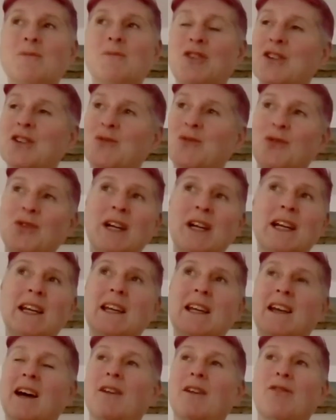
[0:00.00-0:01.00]
just really
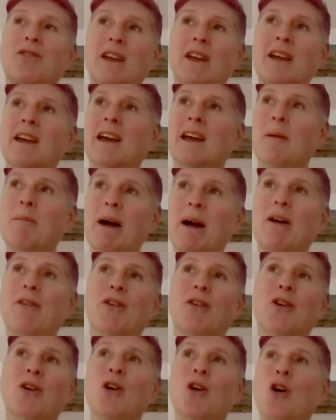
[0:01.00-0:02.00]
kind of thinking about
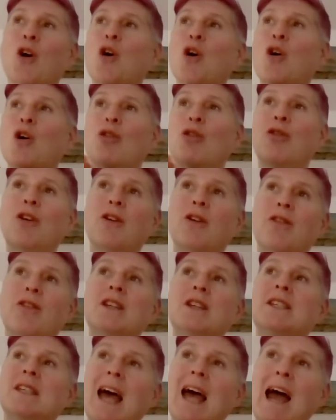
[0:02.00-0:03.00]
the the, the
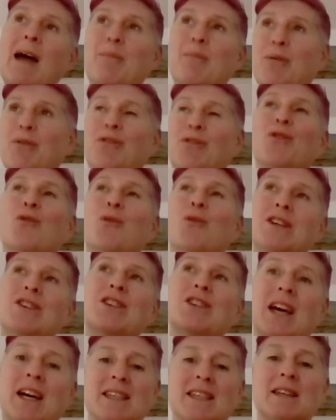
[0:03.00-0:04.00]
depth to which
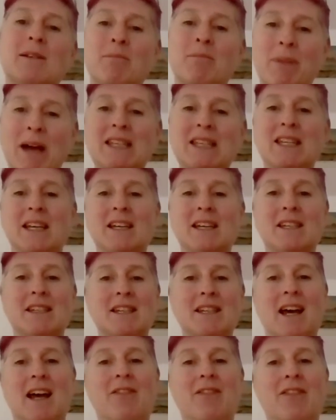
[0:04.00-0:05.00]
that's embedded
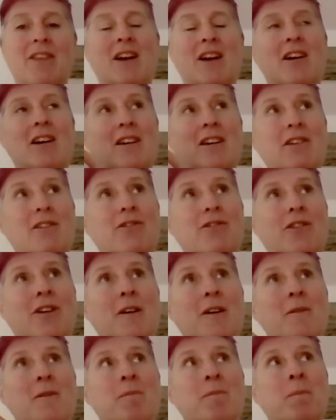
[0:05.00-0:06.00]
and the kind of
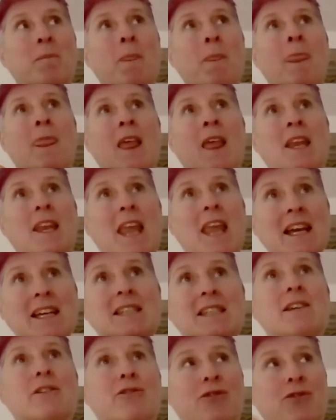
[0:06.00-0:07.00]

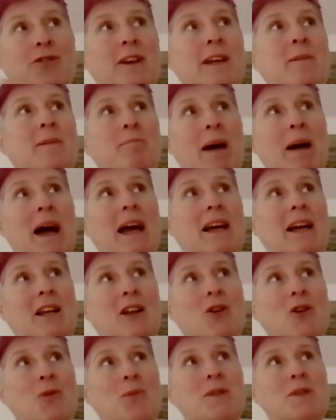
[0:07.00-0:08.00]
negative feedback
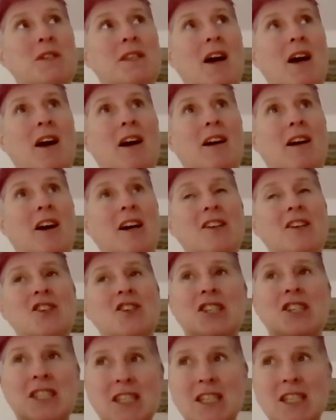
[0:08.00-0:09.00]
loops that are kind of
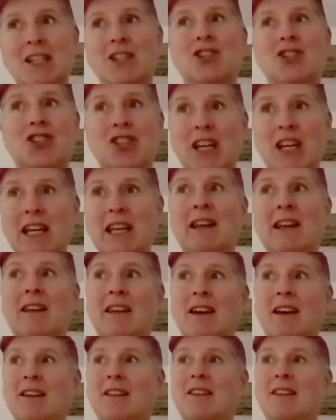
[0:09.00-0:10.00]
stitched in
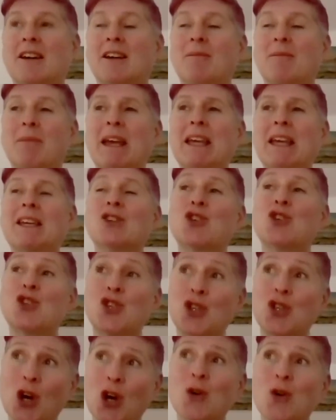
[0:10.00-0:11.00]
that that make it
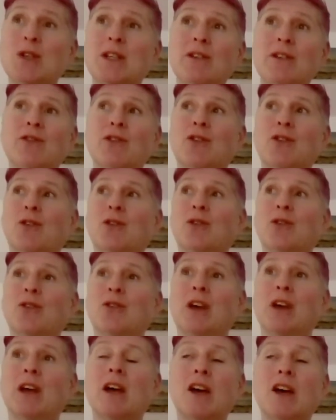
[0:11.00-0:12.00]
so difficult
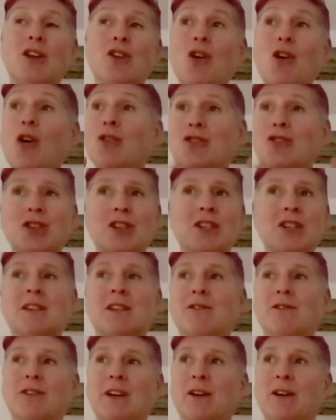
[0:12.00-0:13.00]
not just
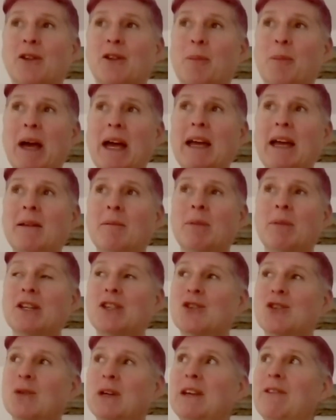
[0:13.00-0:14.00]
to feel the pain but
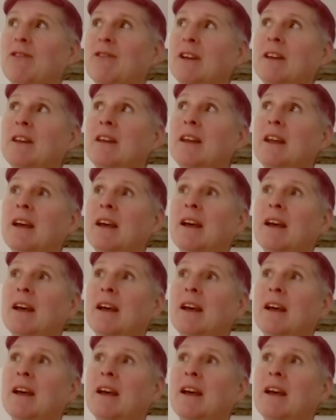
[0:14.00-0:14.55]
to even